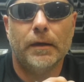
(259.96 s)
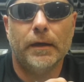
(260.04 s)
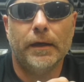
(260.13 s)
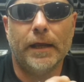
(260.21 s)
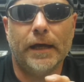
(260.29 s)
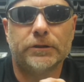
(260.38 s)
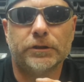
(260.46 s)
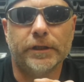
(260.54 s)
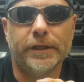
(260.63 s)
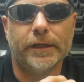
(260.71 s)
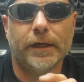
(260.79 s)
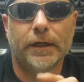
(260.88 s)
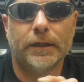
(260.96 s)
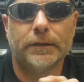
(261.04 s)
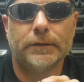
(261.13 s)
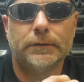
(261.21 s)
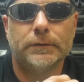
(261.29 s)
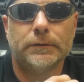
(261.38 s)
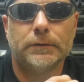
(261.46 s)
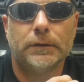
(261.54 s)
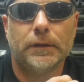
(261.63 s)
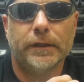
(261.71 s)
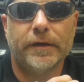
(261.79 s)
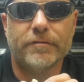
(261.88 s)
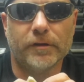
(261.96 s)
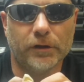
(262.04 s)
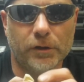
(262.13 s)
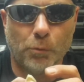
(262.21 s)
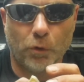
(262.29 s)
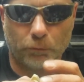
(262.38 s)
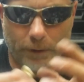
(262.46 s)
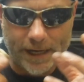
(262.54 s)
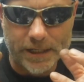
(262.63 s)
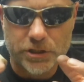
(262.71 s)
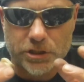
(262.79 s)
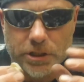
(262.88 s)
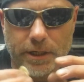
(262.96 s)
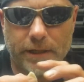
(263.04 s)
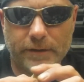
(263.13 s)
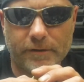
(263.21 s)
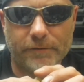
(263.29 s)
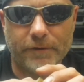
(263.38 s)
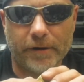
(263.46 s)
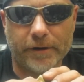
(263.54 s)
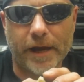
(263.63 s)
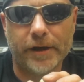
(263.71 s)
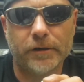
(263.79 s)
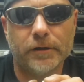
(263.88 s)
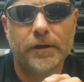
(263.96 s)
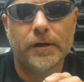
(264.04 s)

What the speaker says: it actually gives a little more range into the Variator,